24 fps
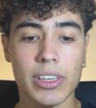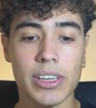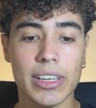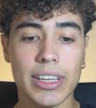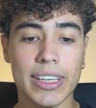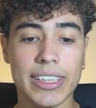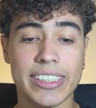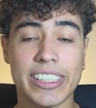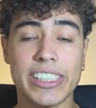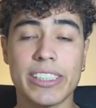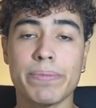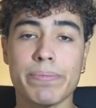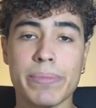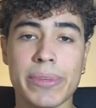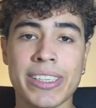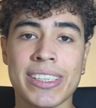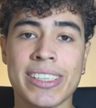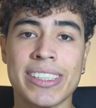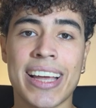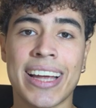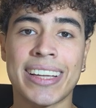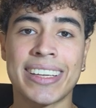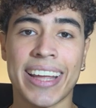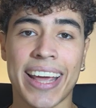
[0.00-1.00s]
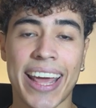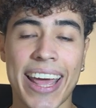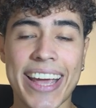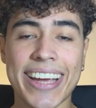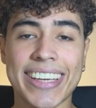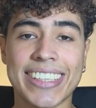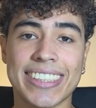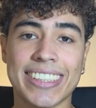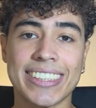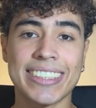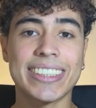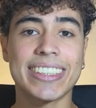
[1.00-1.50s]
This means that the
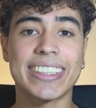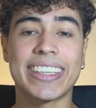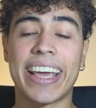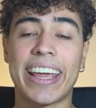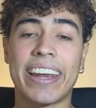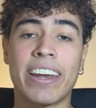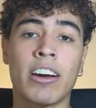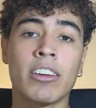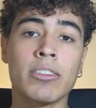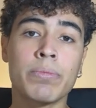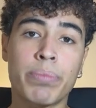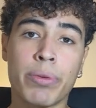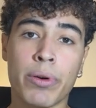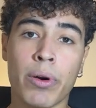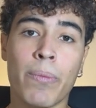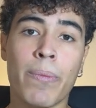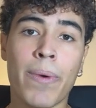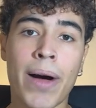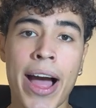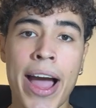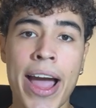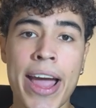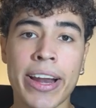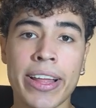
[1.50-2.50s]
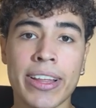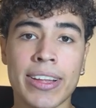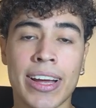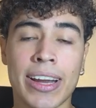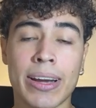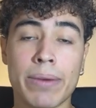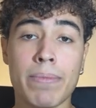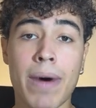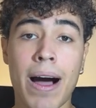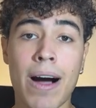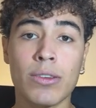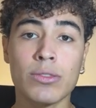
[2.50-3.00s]
agent cannot provide an
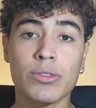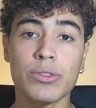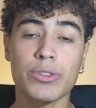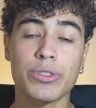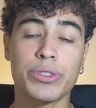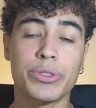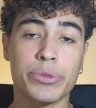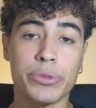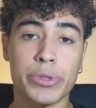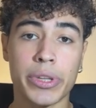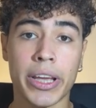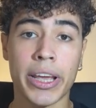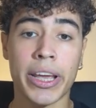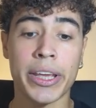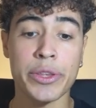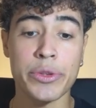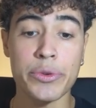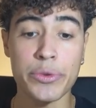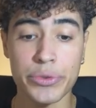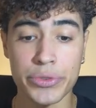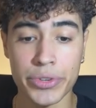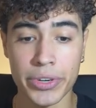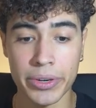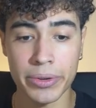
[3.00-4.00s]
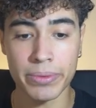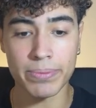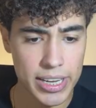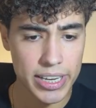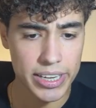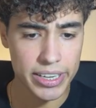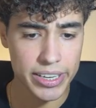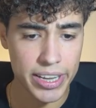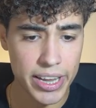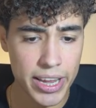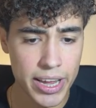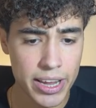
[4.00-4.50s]
amount to the user.
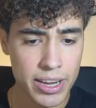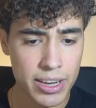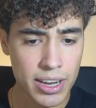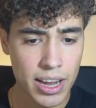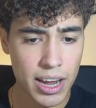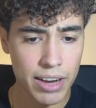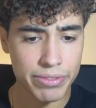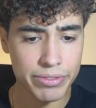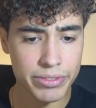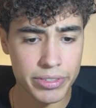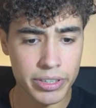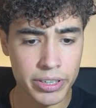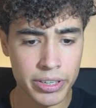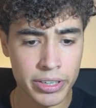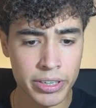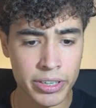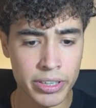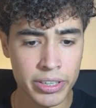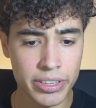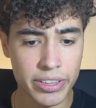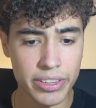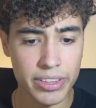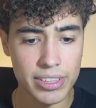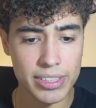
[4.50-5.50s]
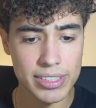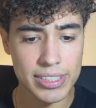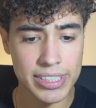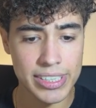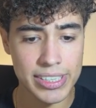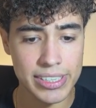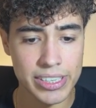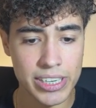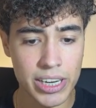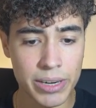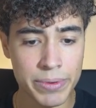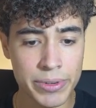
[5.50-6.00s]
Then after the
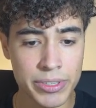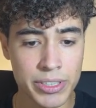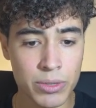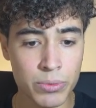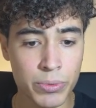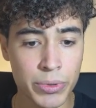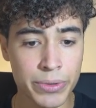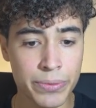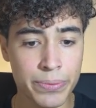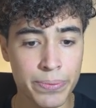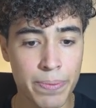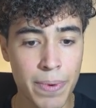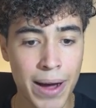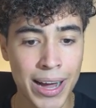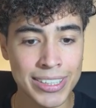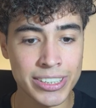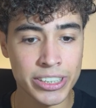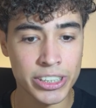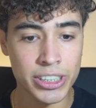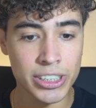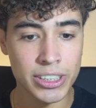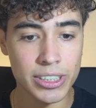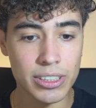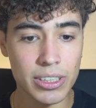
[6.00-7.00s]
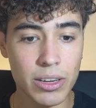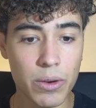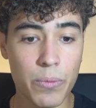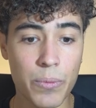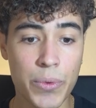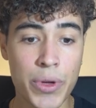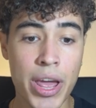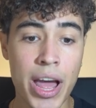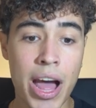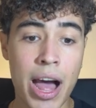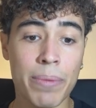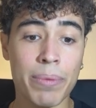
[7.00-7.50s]
services with budget,
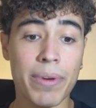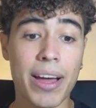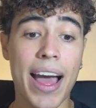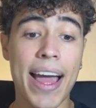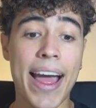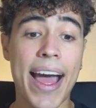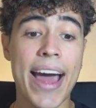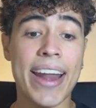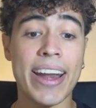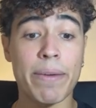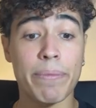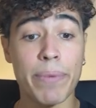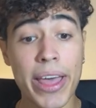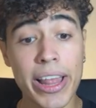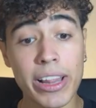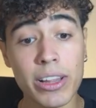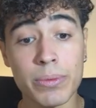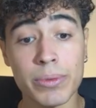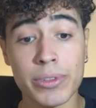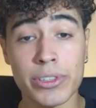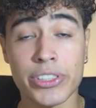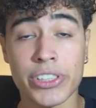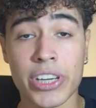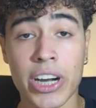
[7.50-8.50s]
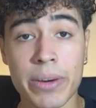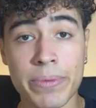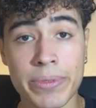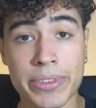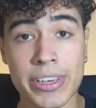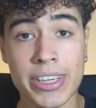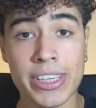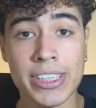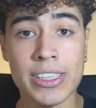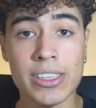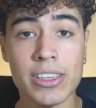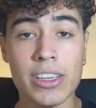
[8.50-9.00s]
we have unavailable
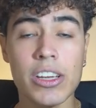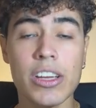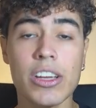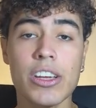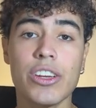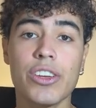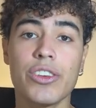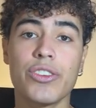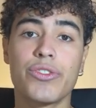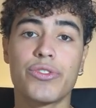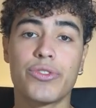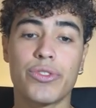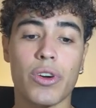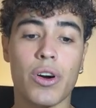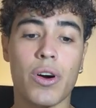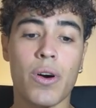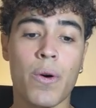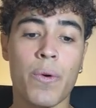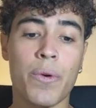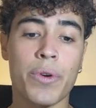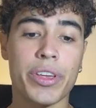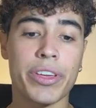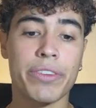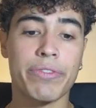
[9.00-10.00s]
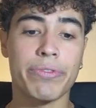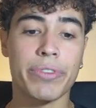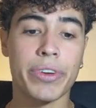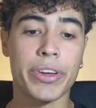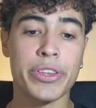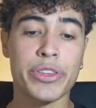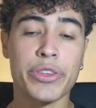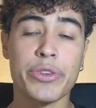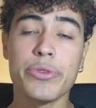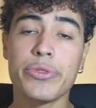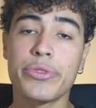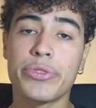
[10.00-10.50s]
services. So if a
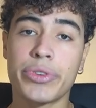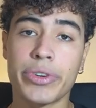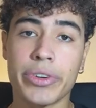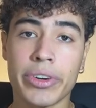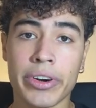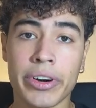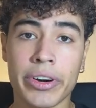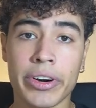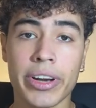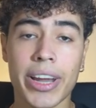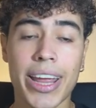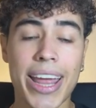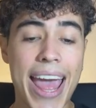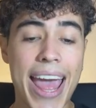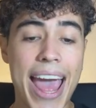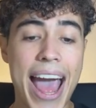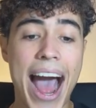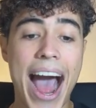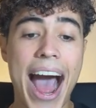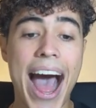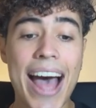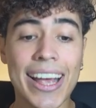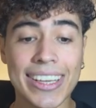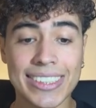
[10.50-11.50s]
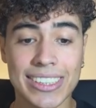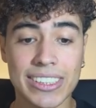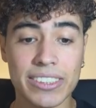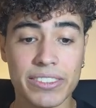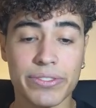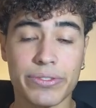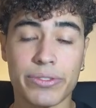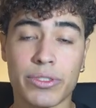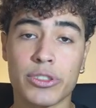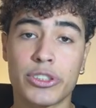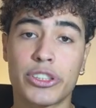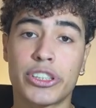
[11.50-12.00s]
user asks
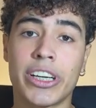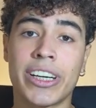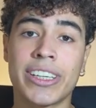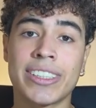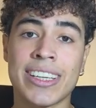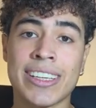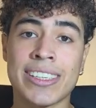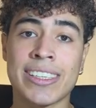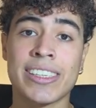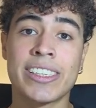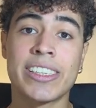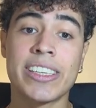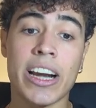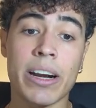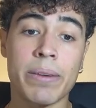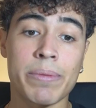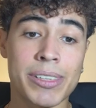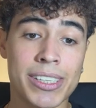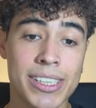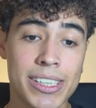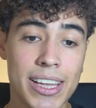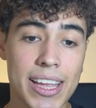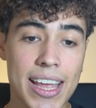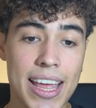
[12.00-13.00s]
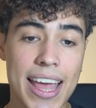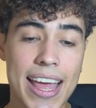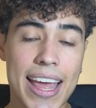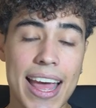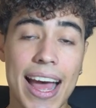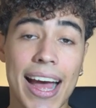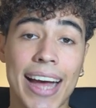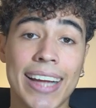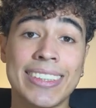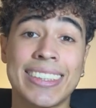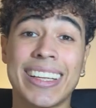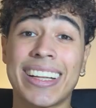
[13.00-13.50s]
for certain service
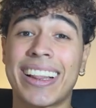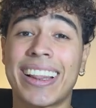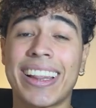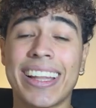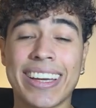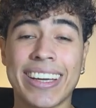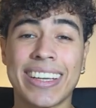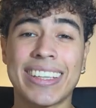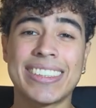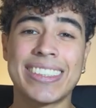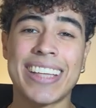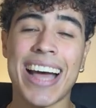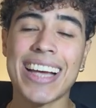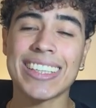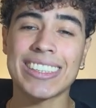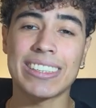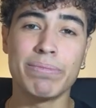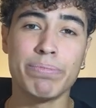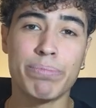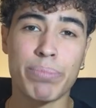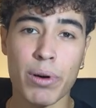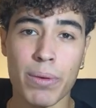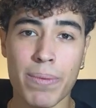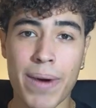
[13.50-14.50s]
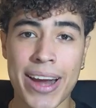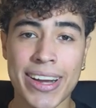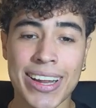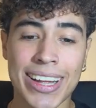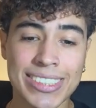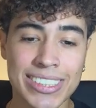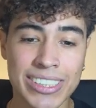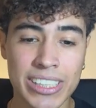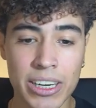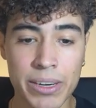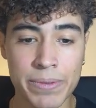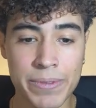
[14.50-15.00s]
and the clinic doesn't provide
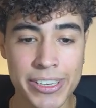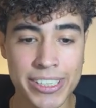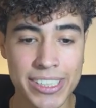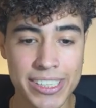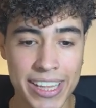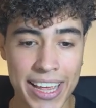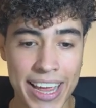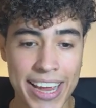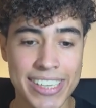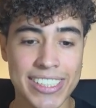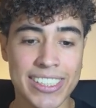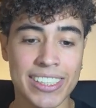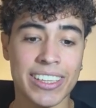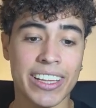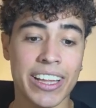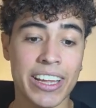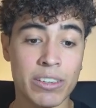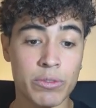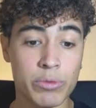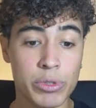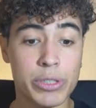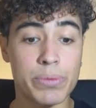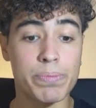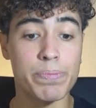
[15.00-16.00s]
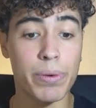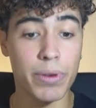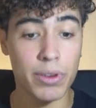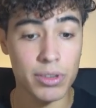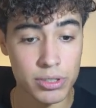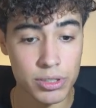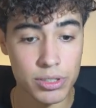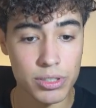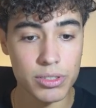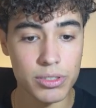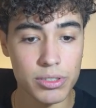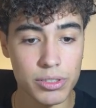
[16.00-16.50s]
that service, the agent can
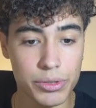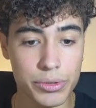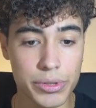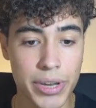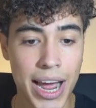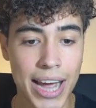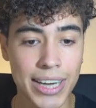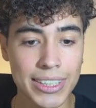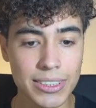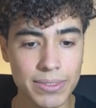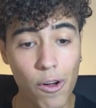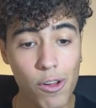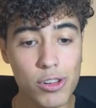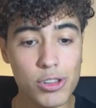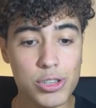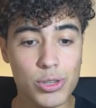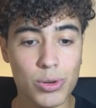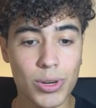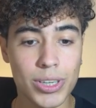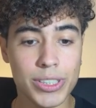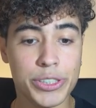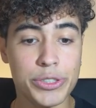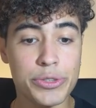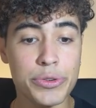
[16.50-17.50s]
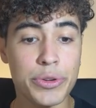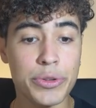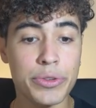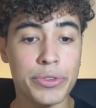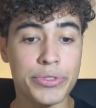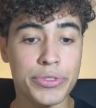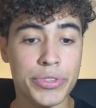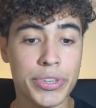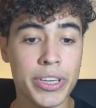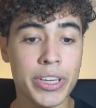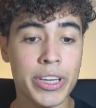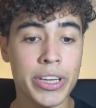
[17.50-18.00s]
respond to that. Also, as you could
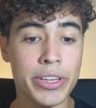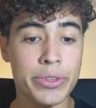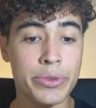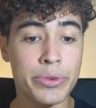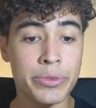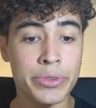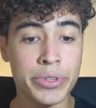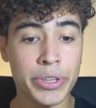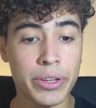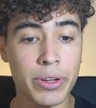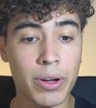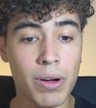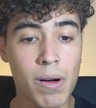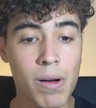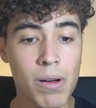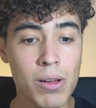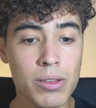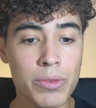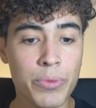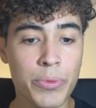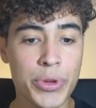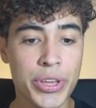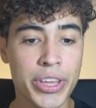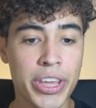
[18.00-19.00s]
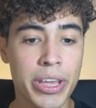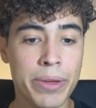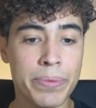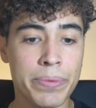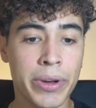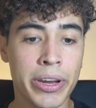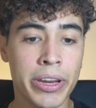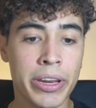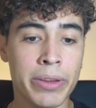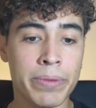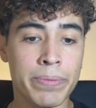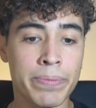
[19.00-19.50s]
see during the call, we
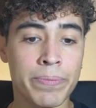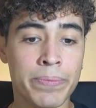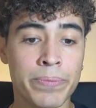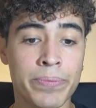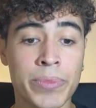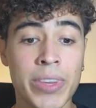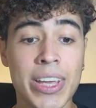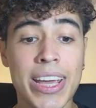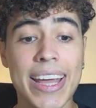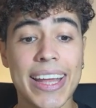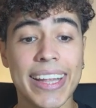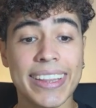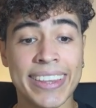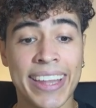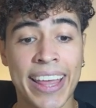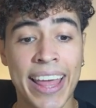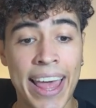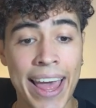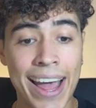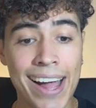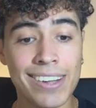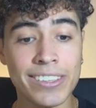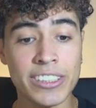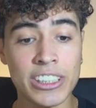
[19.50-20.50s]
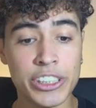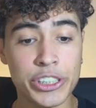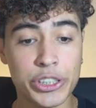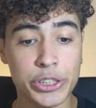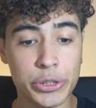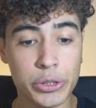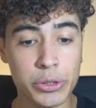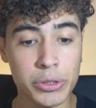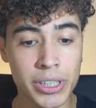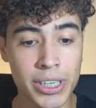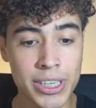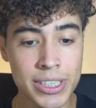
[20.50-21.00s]
give him the health
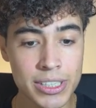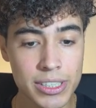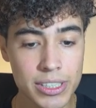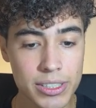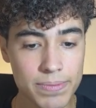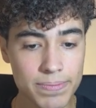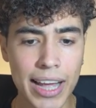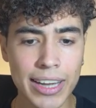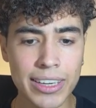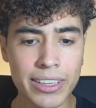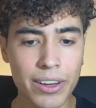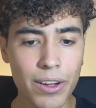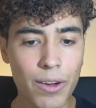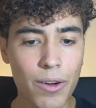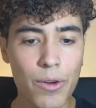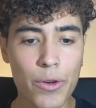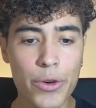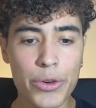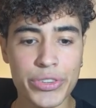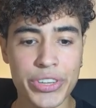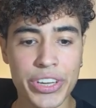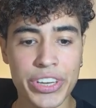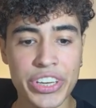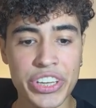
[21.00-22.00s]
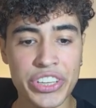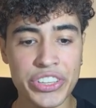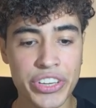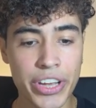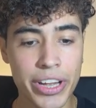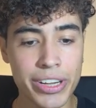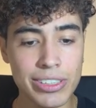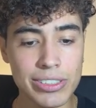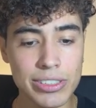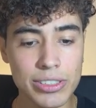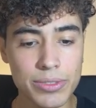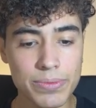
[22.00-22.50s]
insurance and all the
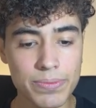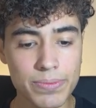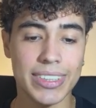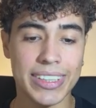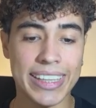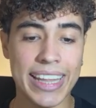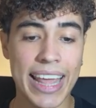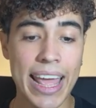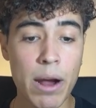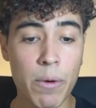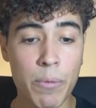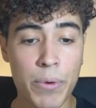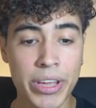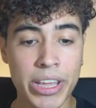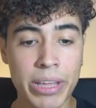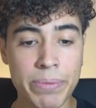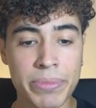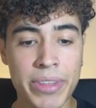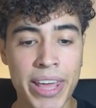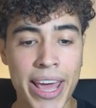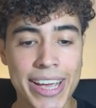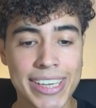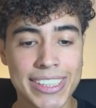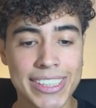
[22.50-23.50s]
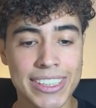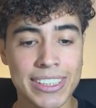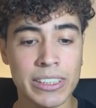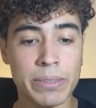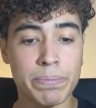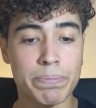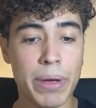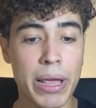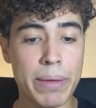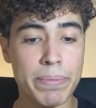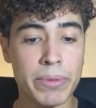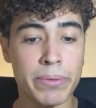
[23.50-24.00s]
details. Then we give the agent the
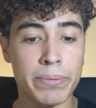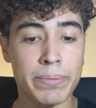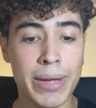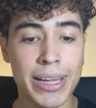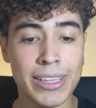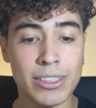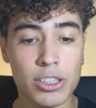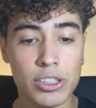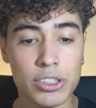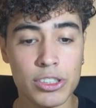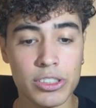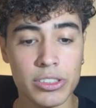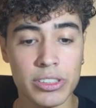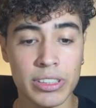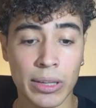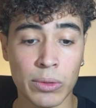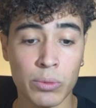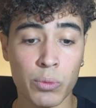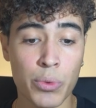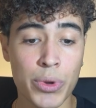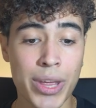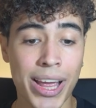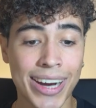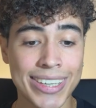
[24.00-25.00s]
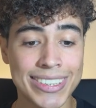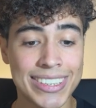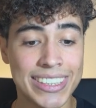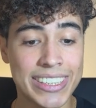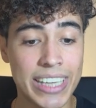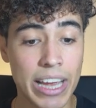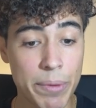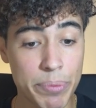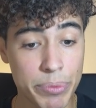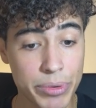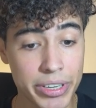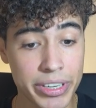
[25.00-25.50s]
payment methods that we
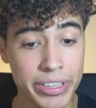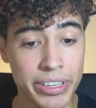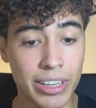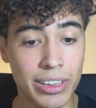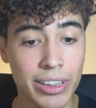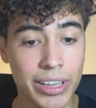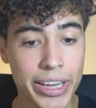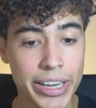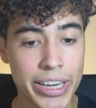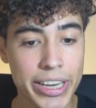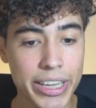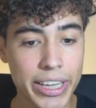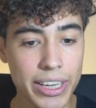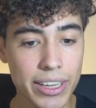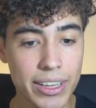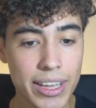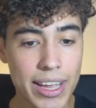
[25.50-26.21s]
accept in the clinic.